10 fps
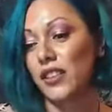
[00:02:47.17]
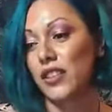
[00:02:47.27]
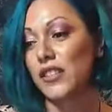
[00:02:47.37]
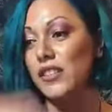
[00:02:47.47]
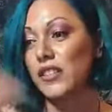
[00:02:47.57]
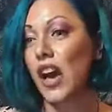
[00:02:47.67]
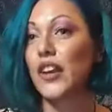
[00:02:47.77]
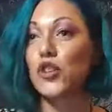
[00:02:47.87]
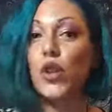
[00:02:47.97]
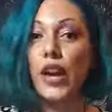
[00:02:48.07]

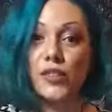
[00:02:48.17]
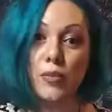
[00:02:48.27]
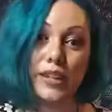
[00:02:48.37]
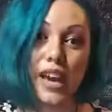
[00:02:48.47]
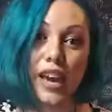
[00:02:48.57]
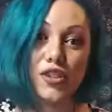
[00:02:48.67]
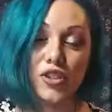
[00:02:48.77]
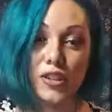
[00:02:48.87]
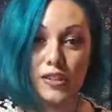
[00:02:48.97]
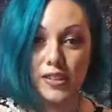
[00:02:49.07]
societal
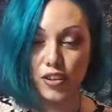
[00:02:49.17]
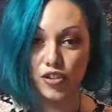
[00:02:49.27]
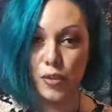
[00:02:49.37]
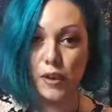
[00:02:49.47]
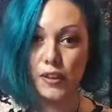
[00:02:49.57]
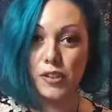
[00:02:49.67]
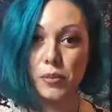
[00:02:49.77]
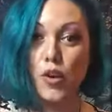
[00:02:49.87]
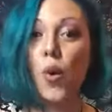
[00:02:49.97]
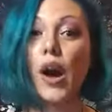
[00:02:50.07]
expectations that she must
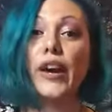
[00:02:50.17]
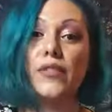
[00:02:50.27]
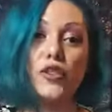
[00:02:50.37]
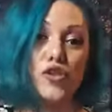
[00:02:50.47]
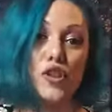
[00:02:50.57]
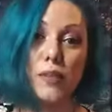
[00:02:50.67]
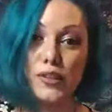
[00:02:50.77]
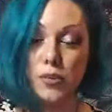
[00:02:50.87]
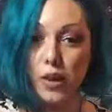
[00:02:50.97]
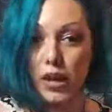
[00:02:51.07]
be quiet, that she
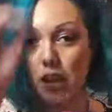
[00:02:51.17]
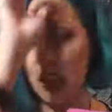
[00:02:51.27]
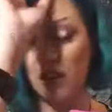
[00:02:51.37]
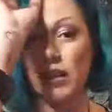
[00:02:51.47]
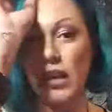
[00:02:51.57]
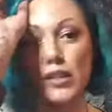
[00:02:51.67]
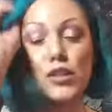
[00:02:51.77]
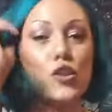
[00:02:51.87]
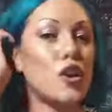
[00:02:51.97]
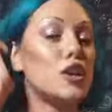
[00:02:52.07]
must be
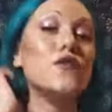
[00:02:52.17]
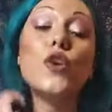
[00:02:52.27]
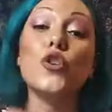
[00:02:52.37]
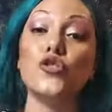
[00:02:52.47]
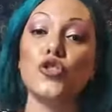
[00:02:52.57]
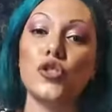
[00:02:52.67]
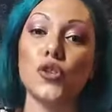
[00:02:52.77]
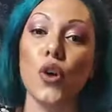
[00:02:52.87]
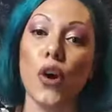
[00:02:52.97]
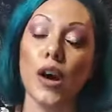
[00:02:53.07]
in devotion
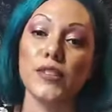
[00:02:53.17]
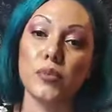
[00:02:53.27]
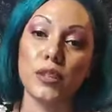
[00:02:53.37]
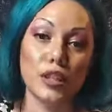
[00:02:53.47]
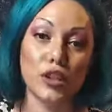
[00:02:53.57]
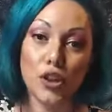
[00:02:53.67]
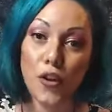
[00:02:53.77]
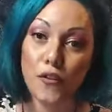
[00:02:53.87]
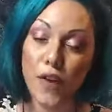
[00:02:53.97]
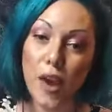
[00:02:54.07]
to her husband and to
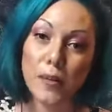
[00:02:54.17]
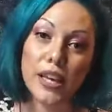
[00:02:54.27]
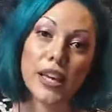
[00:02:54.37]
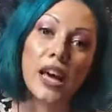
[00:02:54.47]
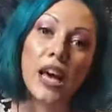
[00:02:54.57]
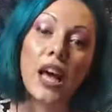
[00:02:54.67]
her family,